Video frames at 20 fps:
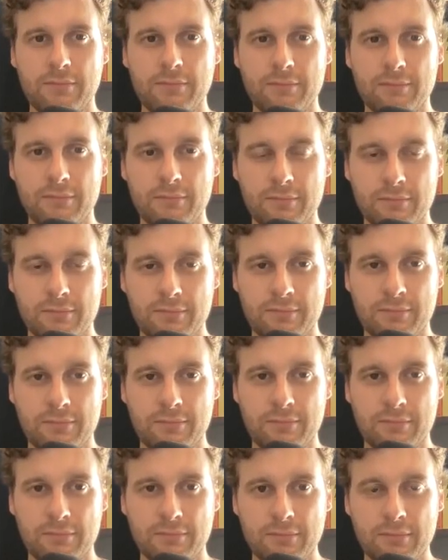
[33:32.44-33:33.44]

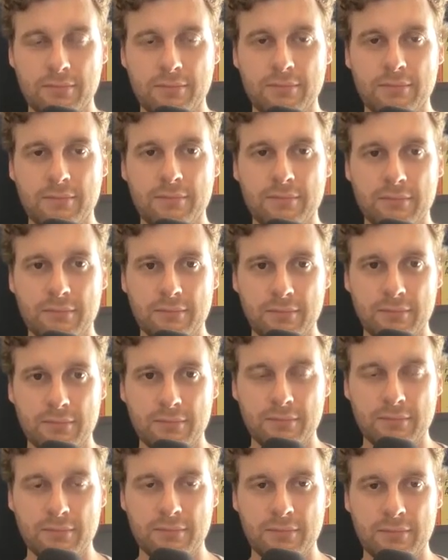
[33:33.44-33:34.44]

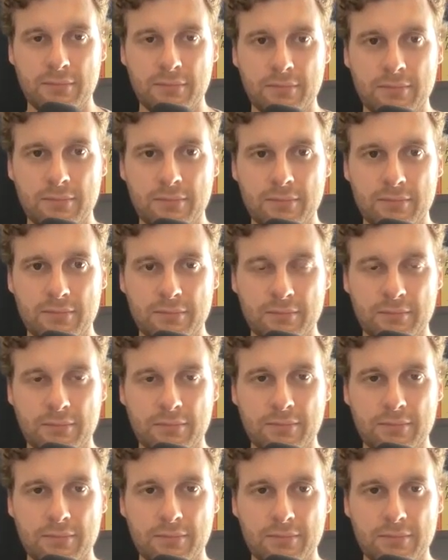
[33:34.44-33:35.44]

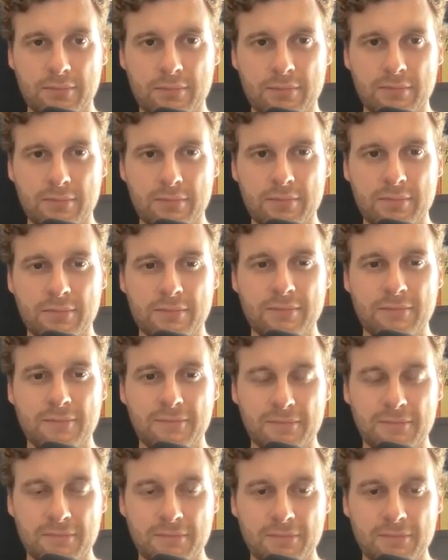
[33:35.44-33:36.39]
This person isn't speaking.